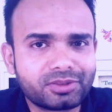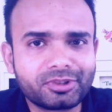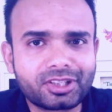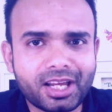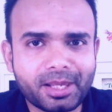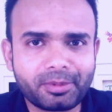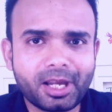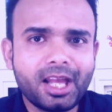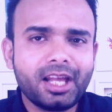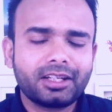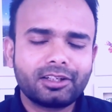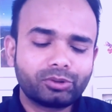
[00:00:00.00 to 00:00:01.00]
Awesome Tribe.
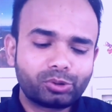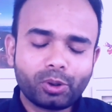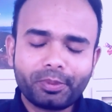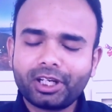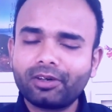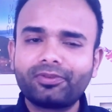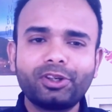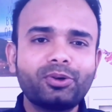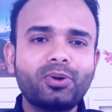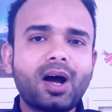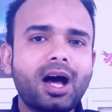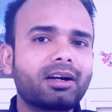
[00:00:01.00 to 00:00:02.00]
Now so many of
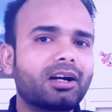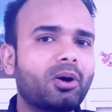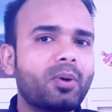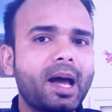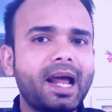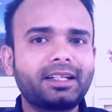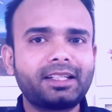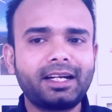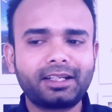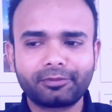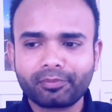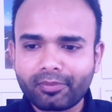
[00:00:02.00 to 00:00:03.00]
you are aware
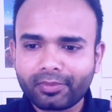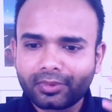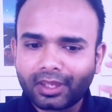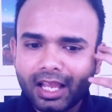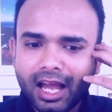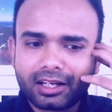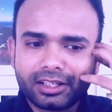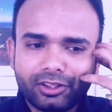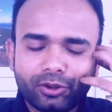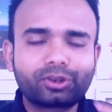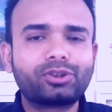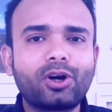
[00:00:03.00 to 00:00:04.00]
that
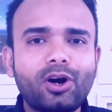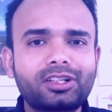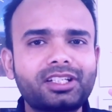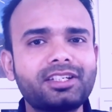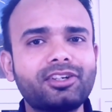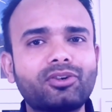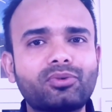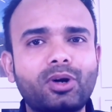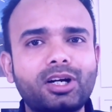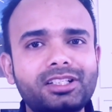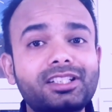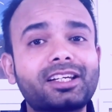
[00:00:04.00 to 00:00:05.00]
your thoughts and your
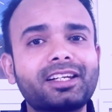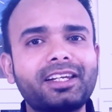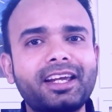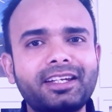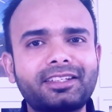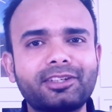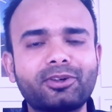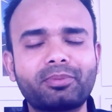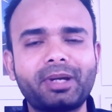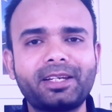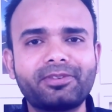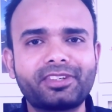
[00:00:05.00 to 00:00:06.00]
words create
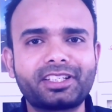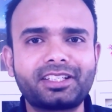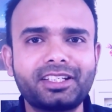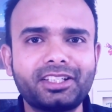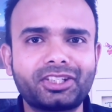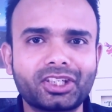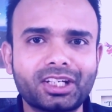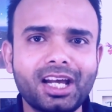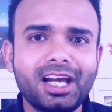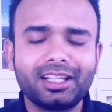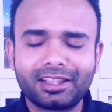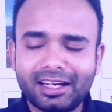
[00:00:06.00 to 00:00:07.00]
your
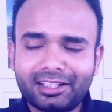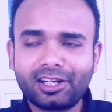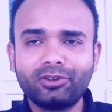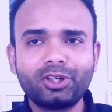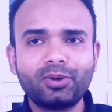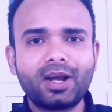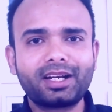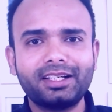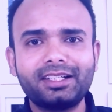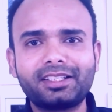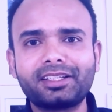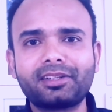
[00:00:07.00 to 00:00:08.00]
manifestation. That's how you are
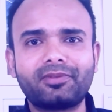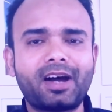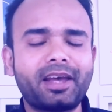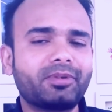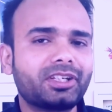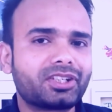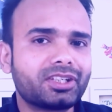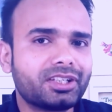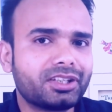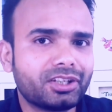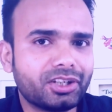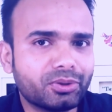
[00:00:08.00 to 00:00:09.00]
releasing the
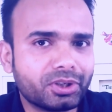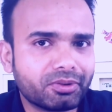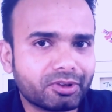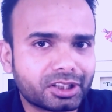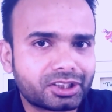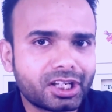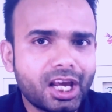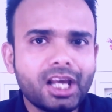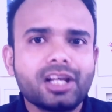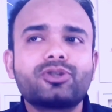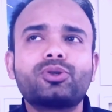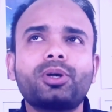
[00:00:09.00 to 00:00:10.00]
vibration in the universe.
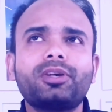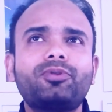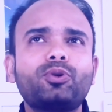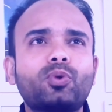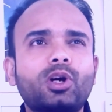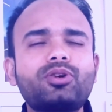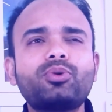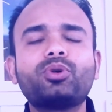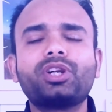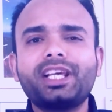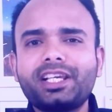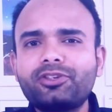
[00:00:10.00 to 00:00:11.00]
So if you want to
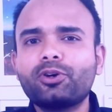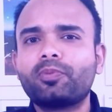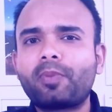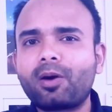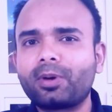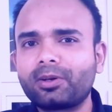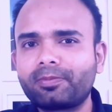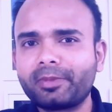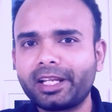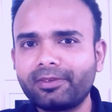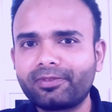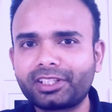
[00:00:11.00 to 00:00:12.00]
raise your power
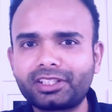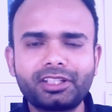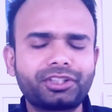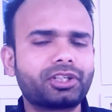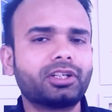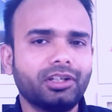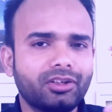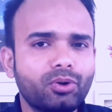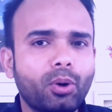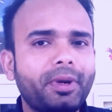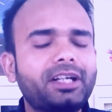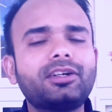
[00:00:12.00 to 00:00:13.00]
of manifestation,
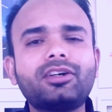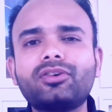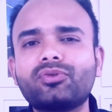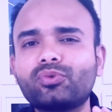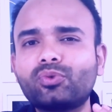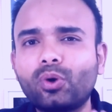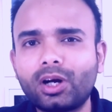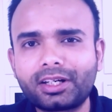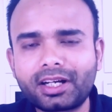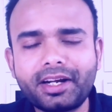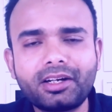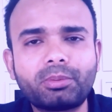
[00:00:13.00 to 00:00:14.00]
no matter
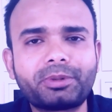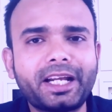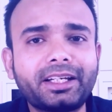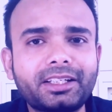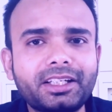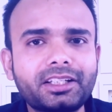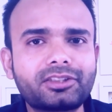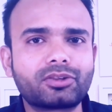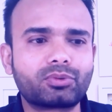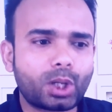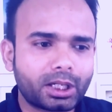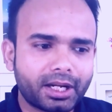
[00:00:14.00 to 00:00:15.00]
what kind of techniques
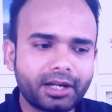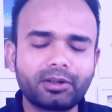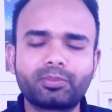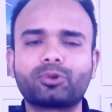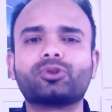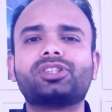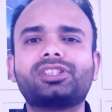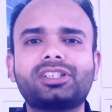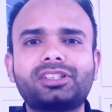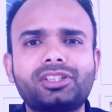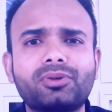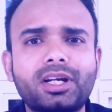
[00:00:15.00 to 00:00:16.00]
or what kind of
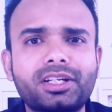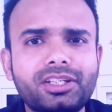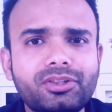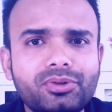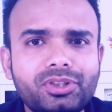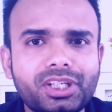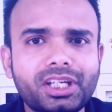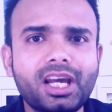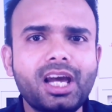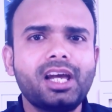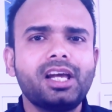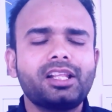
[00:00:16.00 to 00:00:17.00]
processes you are
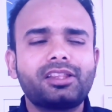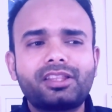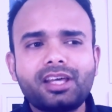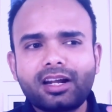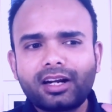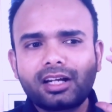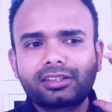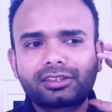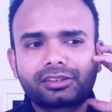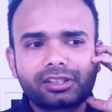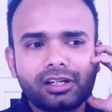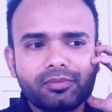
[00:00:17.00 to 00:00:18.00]
using, there are
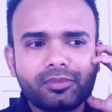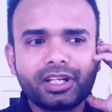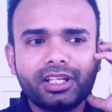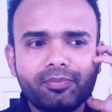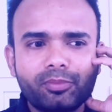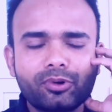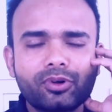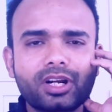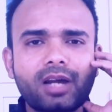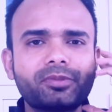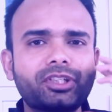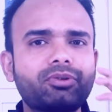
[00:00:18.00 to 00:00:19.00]
some
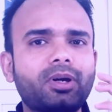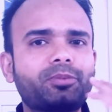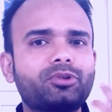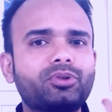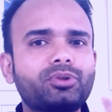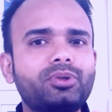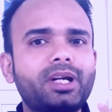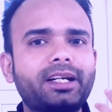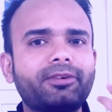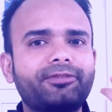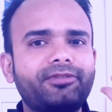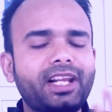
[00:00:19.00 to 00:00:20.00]
reprogramming you have to do
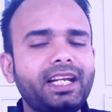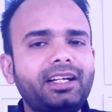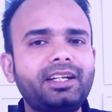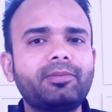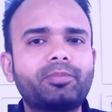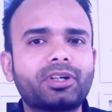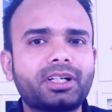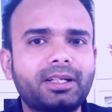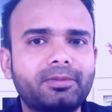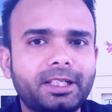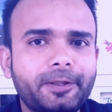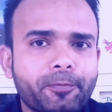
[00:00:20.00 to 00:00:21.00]
at a very deeper
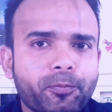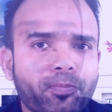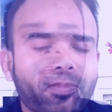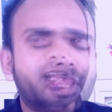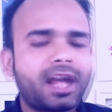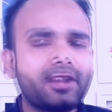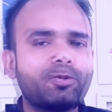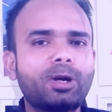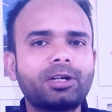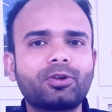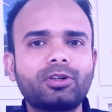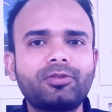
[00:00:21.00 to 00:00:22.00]
level. And I
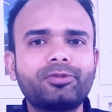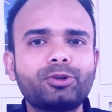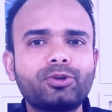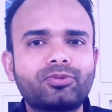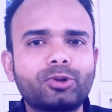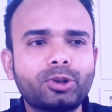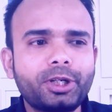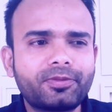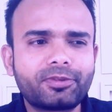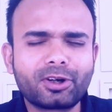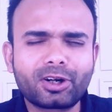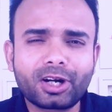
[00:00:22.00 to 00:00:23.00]
want all of you to follow
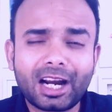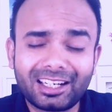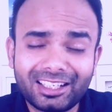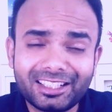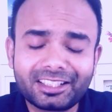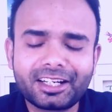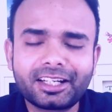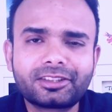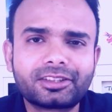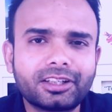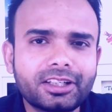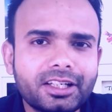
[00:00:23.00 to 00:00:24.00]
it for at least
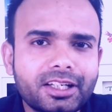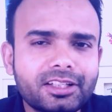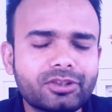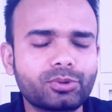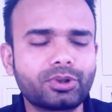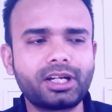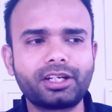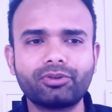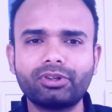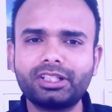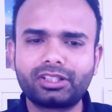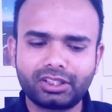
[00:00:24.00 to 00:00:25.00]
next thirty days so that
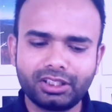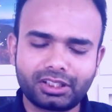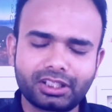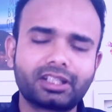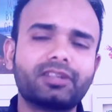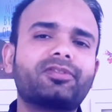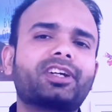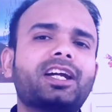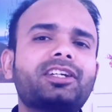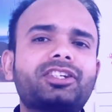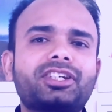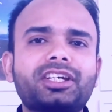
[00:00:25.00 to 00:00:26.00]
you will see
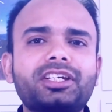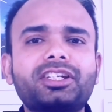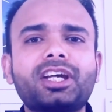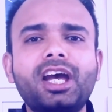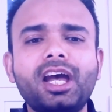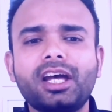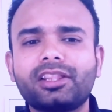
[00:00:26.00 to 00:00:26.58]
significant change.